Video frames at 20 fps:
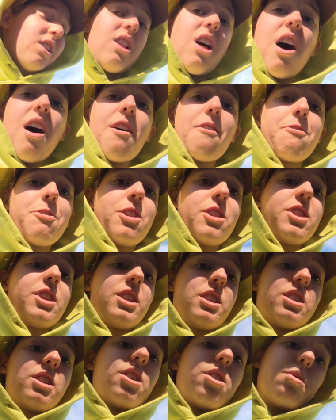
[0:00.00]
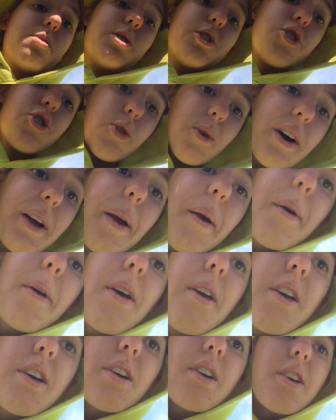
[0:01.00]
love, the things that you enjoy.
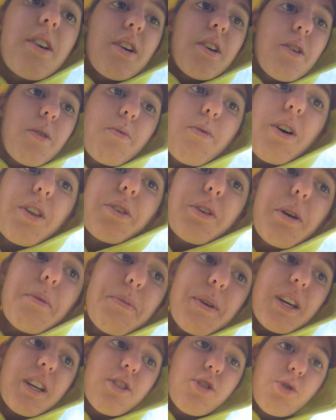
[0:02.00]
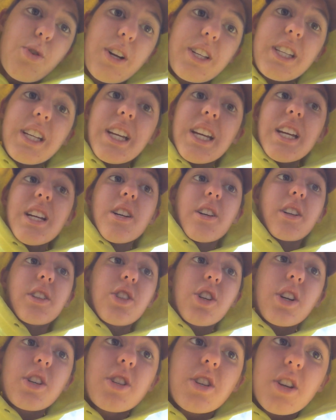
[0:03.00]
Whether it be enjoyed to eat or
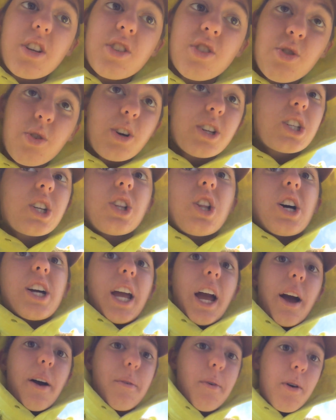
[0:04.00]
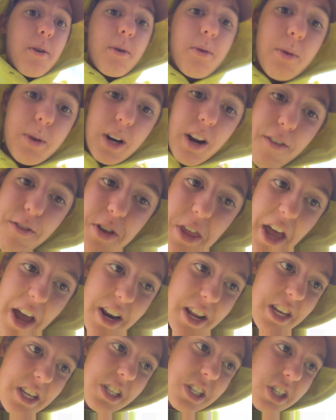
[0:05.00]
just enjoyed to look at. Whatever
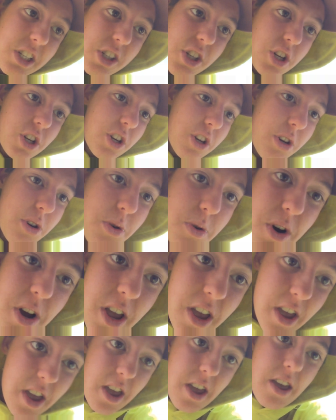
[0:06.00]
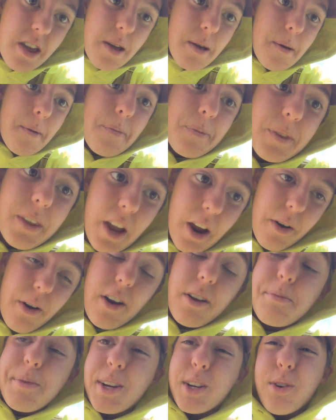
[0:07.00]
that is to you, I
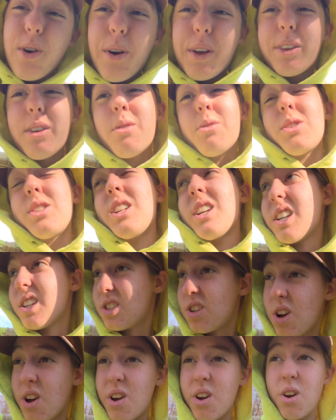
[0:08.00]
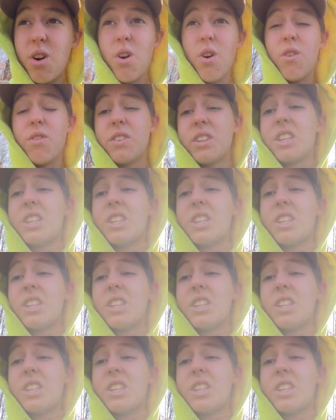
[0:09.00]
recommend growing those things over